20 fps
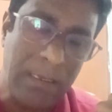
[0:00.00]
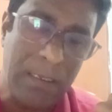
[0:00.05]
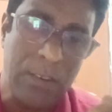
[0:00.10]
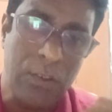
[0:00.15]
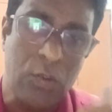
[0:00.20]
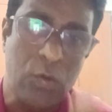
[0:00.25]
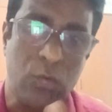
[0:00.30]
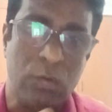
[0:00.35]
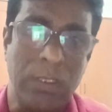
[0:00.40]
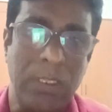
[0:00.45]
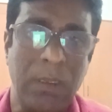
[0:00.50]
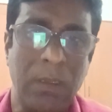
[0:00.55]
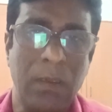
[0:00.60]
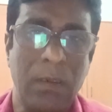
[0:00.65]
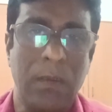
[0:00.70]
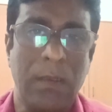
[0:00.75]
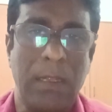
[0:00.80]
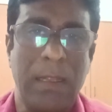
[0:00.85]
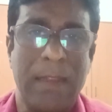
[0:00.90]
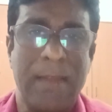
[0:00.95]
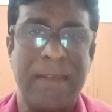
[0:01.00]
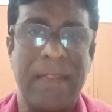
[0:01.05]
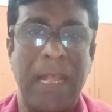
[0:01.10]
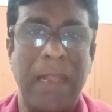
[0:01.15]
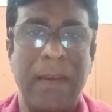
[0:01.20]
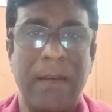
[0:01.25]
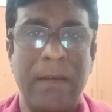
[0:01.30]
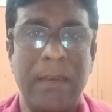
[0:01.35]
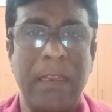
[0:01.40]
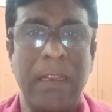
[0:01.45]
into the
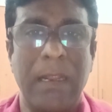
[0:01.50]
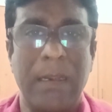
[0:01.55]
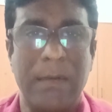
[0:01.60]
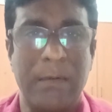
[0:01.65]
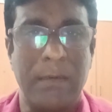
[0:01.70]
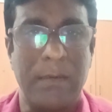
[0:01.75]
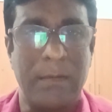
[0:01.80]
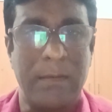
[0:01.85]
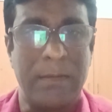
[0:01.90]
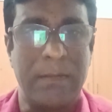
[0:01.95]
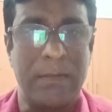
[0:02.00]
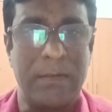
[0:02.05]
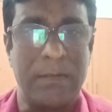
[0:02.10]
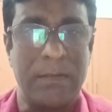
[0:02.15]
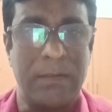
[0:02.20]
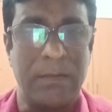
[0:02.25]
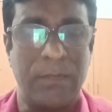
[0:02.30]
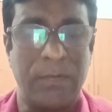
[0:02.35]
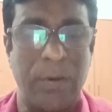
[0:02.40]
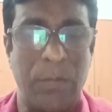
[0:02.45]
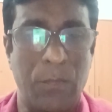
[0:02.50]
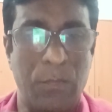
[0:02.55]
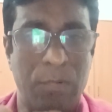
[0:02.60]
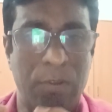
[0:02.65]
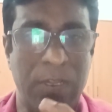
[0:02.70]
salary under from